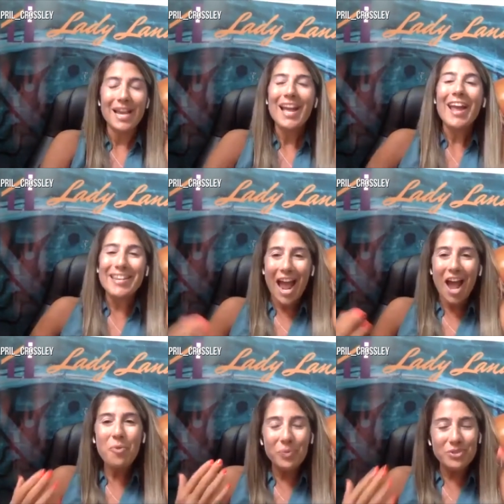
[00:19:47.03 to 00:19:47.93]

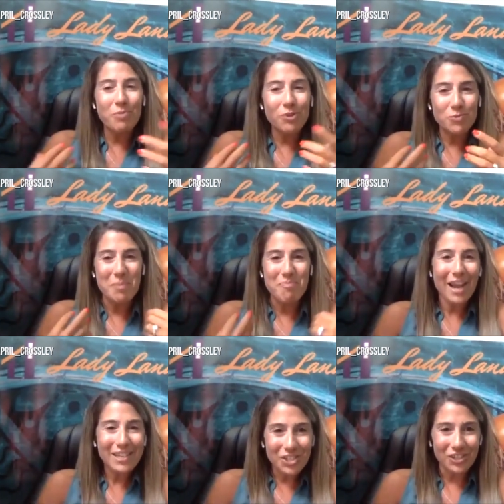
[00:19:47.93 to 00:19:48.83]
now it was supposed to be my
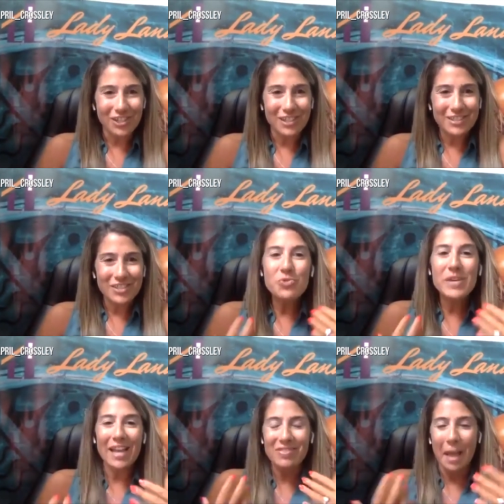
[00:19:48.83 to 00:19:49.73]
turn to
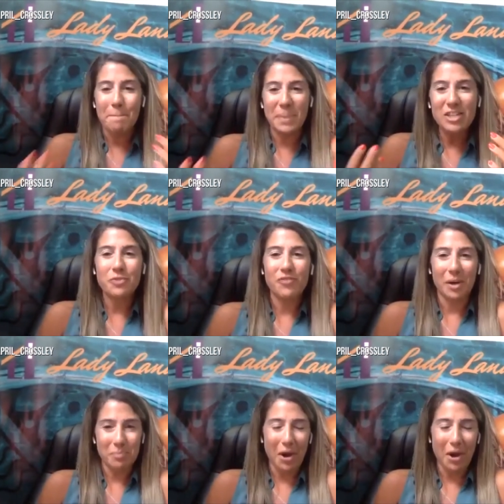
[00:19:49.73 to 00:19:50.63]
get that
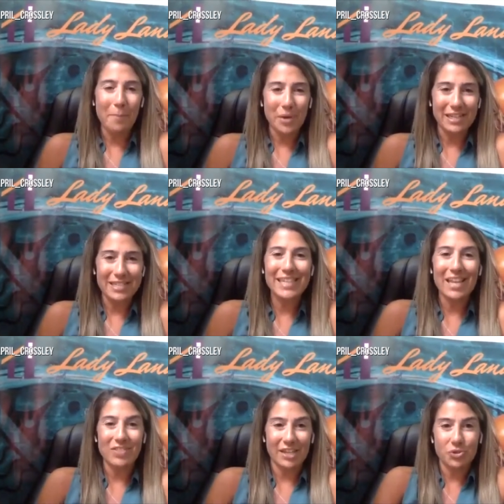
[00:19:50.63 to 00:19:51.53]
beachfront property, to
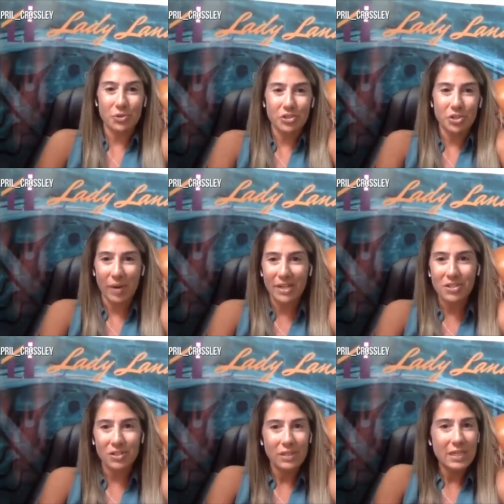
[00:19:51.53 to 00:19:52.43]
get that short term
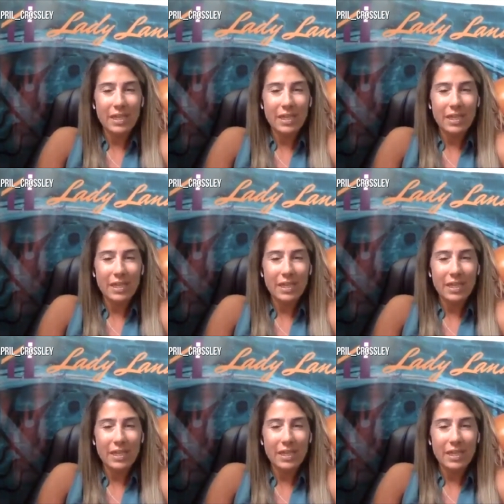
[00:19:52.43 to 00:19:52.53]
rental.